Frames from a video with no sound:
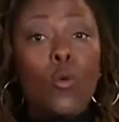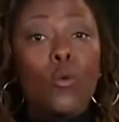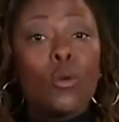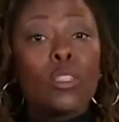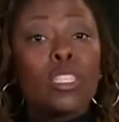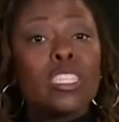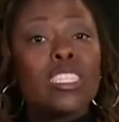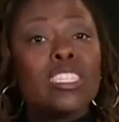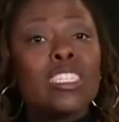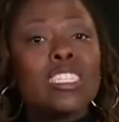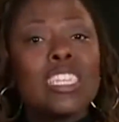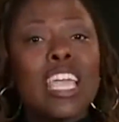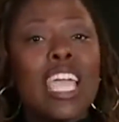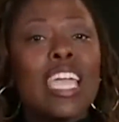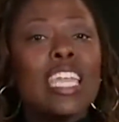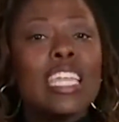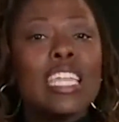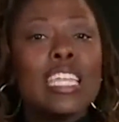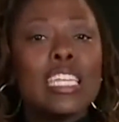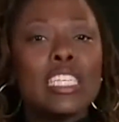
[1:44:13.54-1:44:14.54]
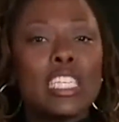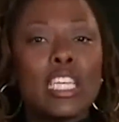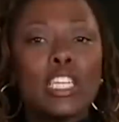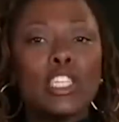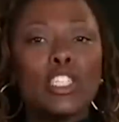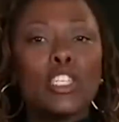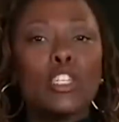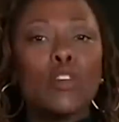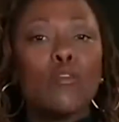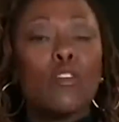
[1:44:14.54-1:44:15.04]
with the stated
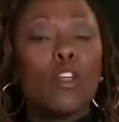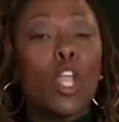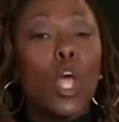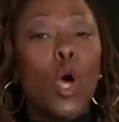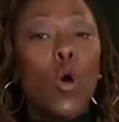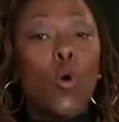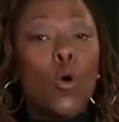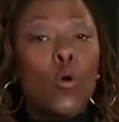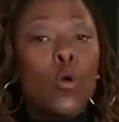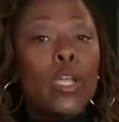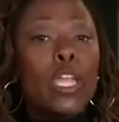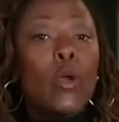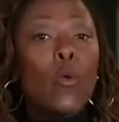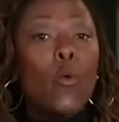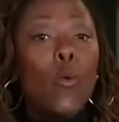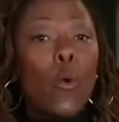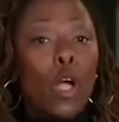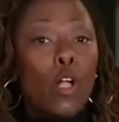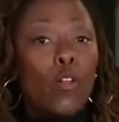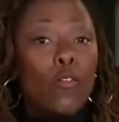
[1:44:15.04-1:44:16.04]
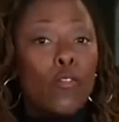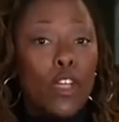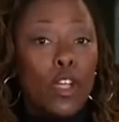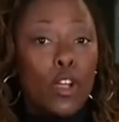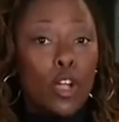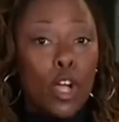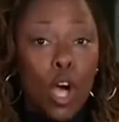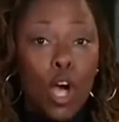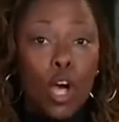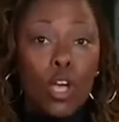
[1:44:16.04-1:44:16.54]
intention of lowering welfare
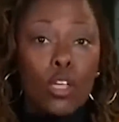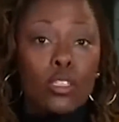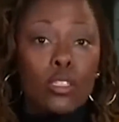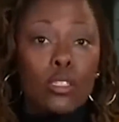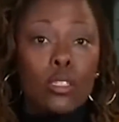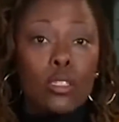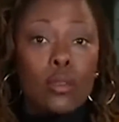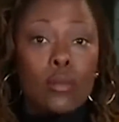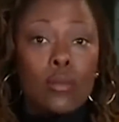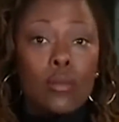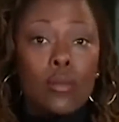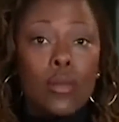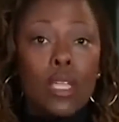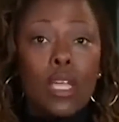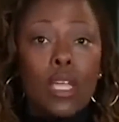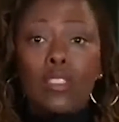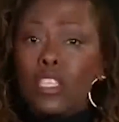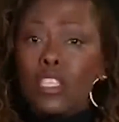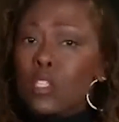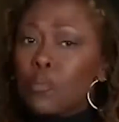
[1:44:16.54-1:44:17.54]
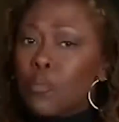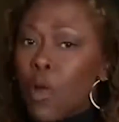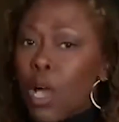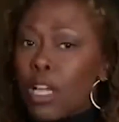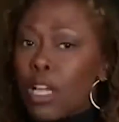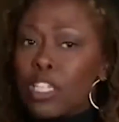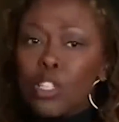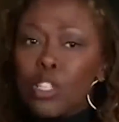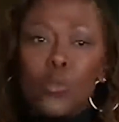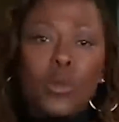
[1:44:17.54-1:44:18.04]
costs. This
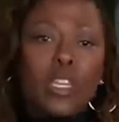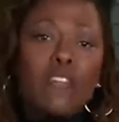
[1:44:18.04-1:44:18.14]
project would